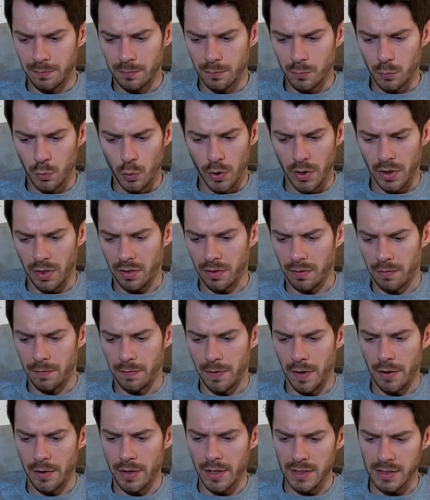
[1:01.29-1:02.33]
with
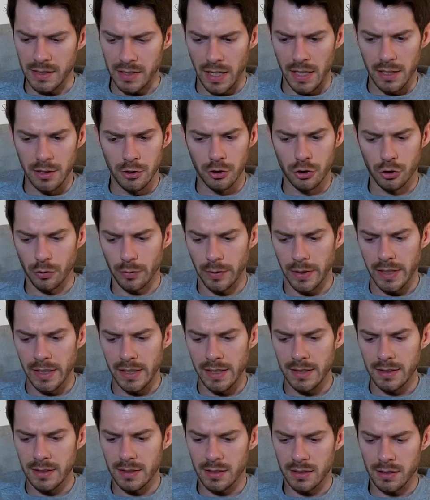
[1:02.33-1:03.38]
various
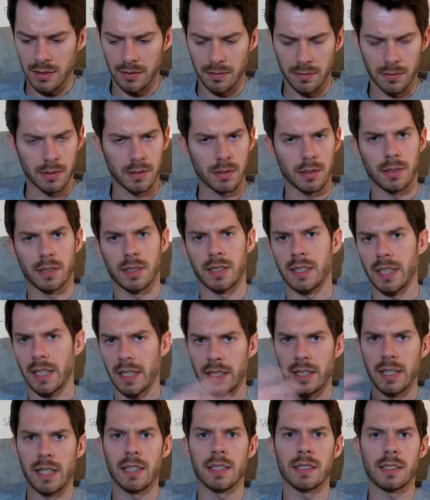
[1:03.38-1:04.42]
injuries,
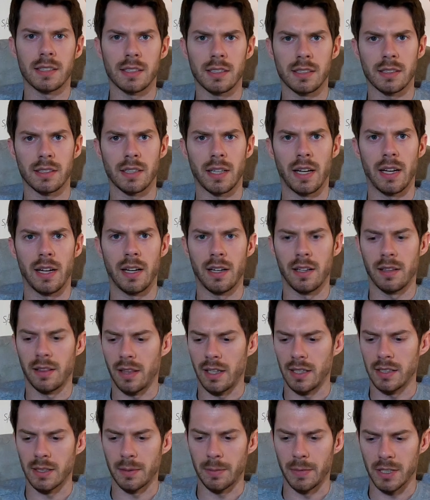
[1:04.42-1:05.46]
sickness, and
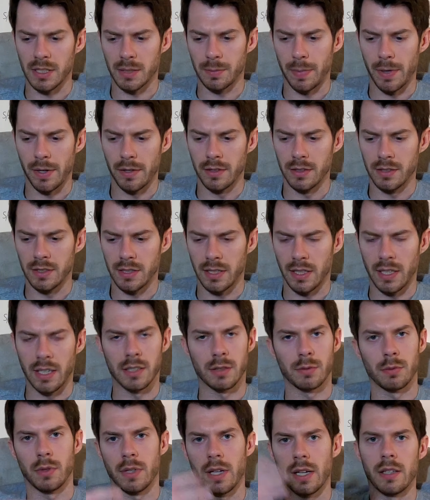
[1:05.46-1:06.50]
things I'm experiencing,
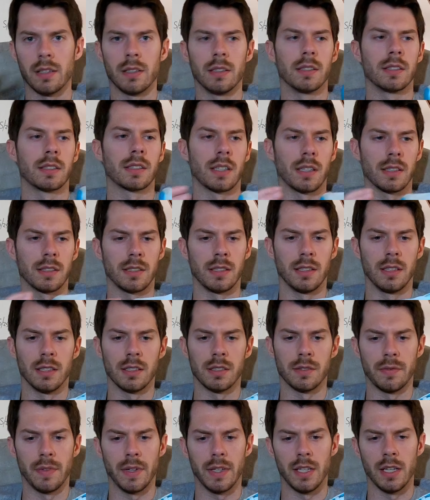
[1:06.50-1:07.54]
as we'll kind of discuss in
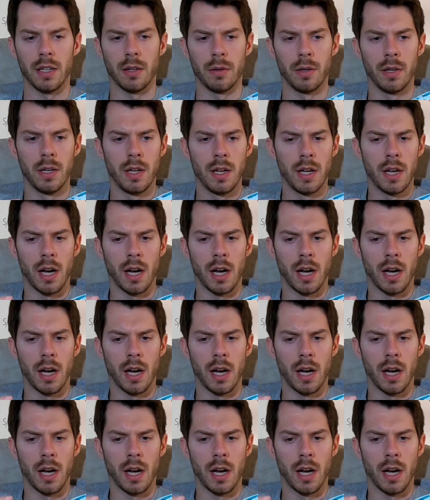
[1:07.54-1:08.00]
this video,